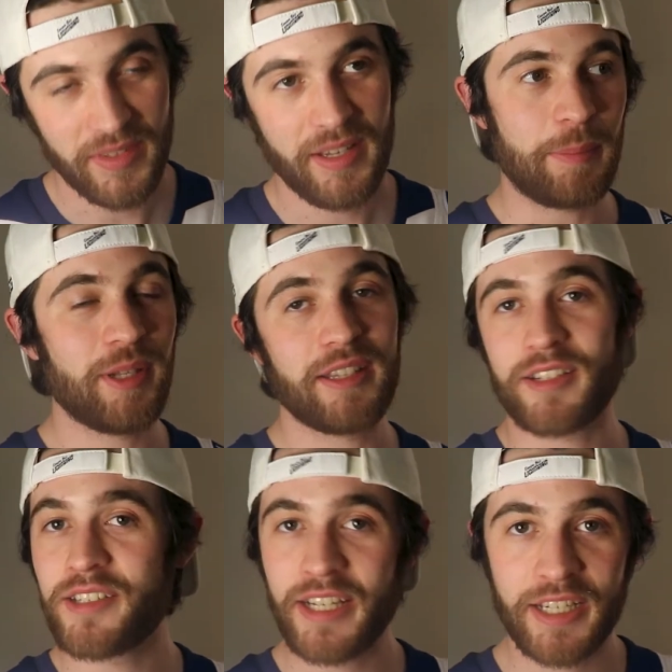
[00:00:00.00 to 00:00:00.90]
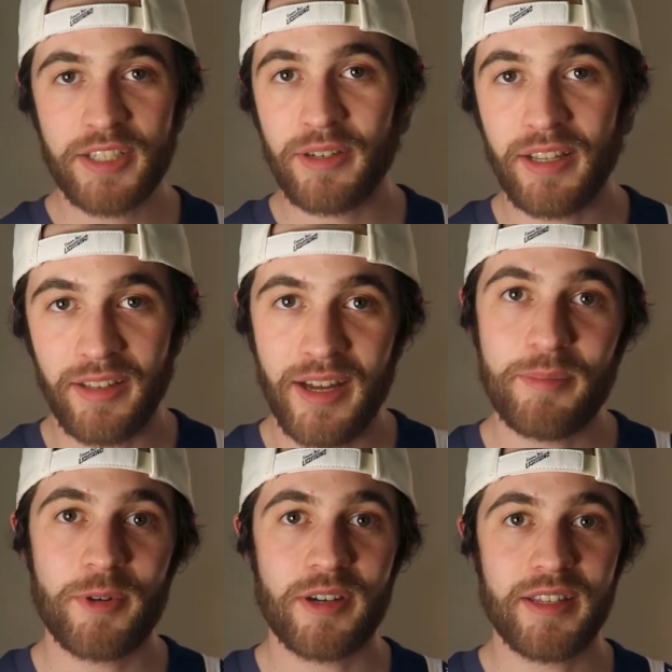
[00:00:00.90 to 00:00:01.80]
They played their second unit a lot
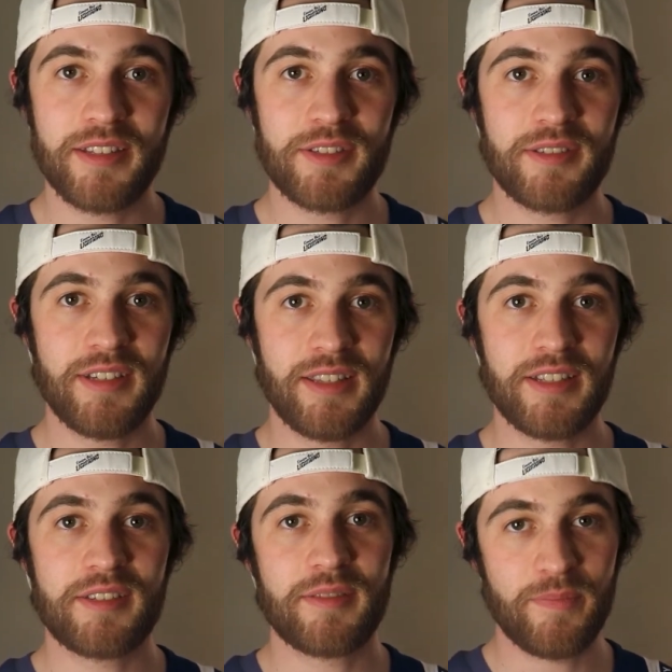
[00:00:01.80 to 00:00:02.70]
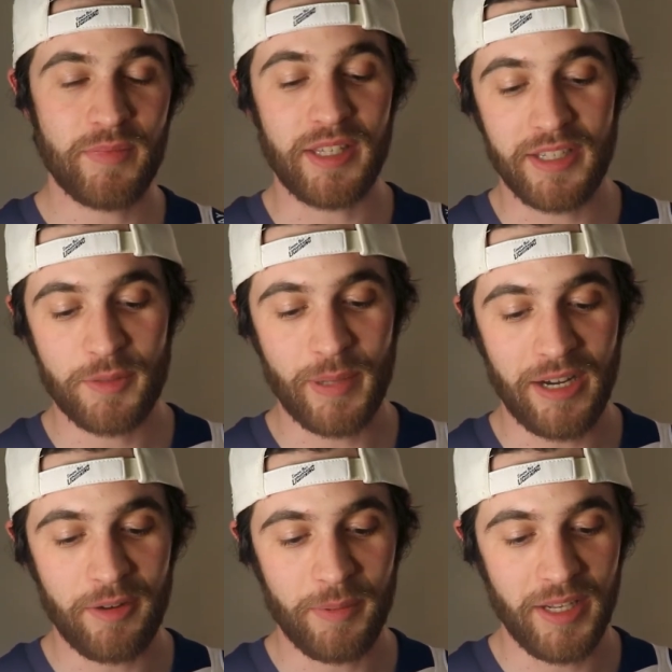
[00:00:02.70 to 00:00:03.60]
more in this
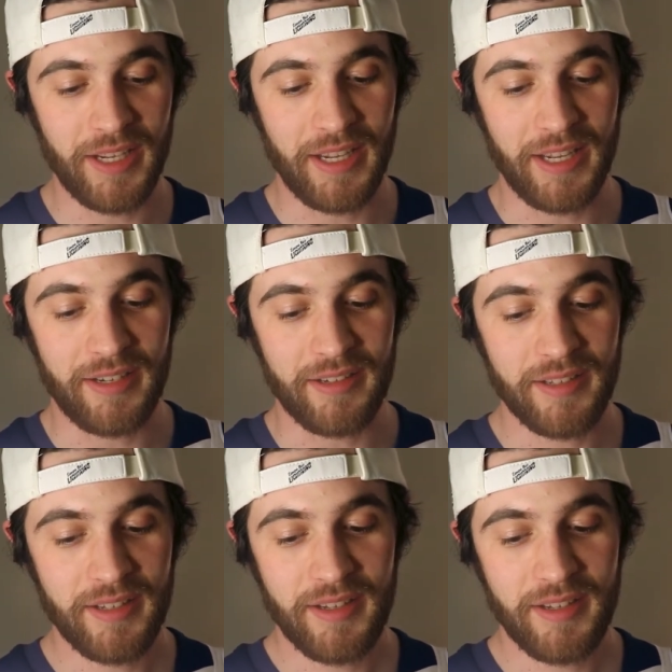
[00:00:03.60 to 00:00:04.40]
power play, and